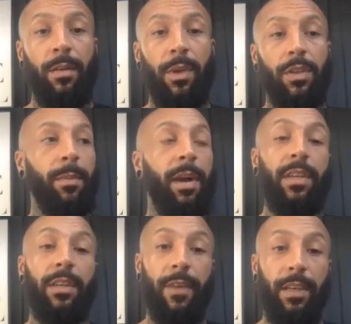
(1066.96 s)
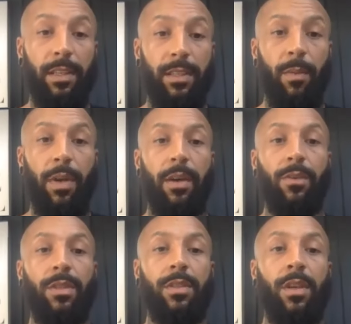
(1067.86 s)
because I'm either defending someone
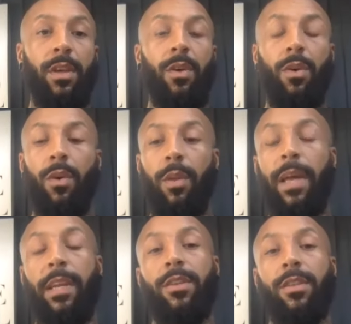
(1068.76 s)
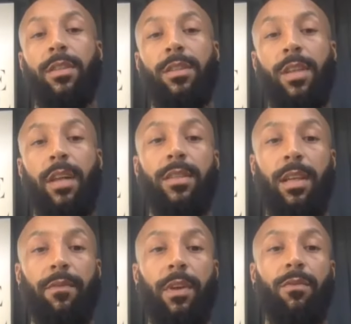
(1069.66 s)
else or the manager's done
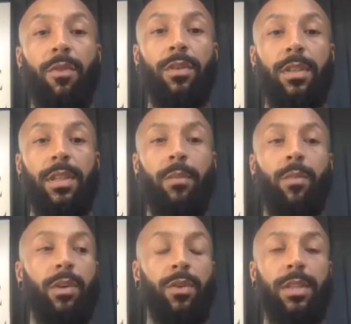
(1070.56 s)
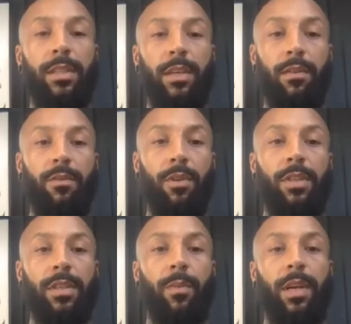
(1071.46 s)
something wrong to someone or said something wrong
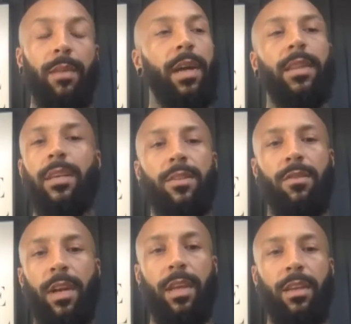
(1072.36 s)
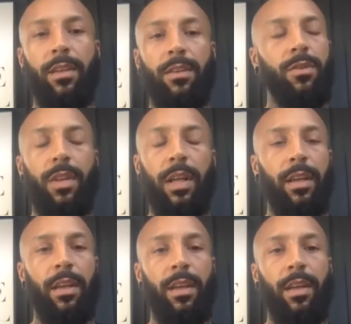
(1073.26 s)
to someone. I'm like, that's not right. Don't do that.
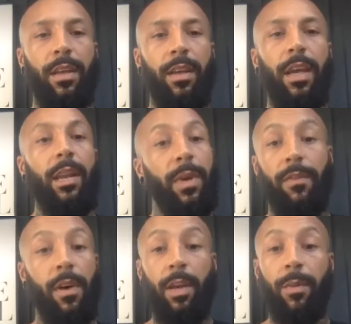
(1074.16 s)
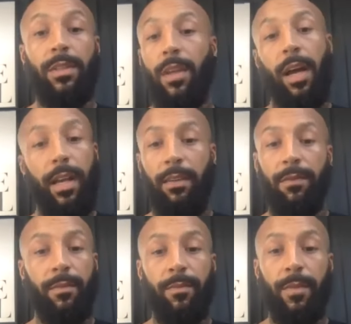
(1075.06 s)
And then we have arguments. I leave.
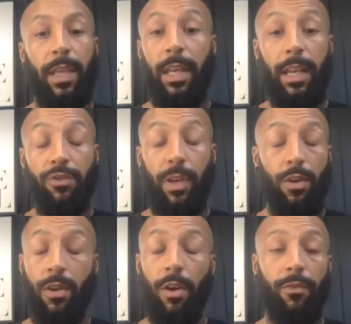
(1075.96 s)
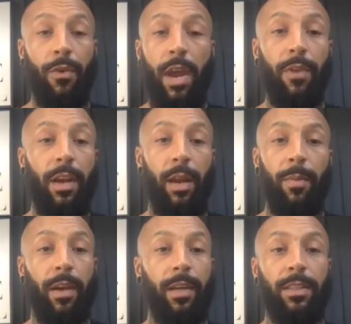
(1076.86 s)
It literally, you can go through every club
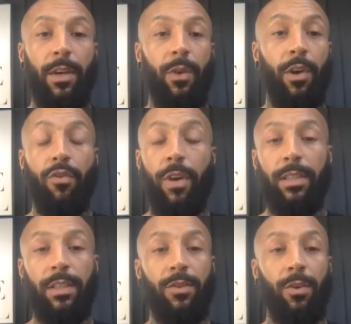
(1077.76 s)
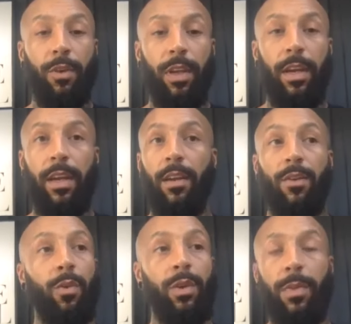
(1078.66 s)
and I could tell you a crazy story and I'd
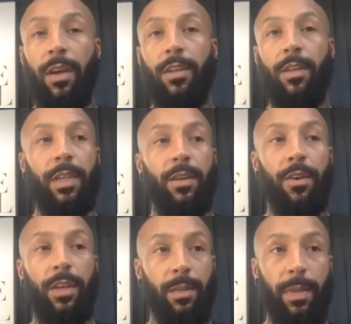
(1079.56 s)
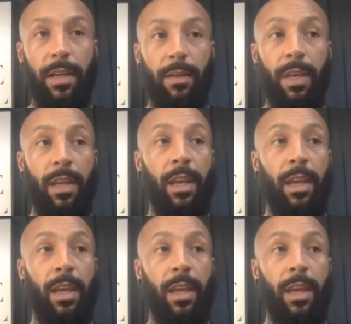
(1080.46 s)
always be 100% honest about them.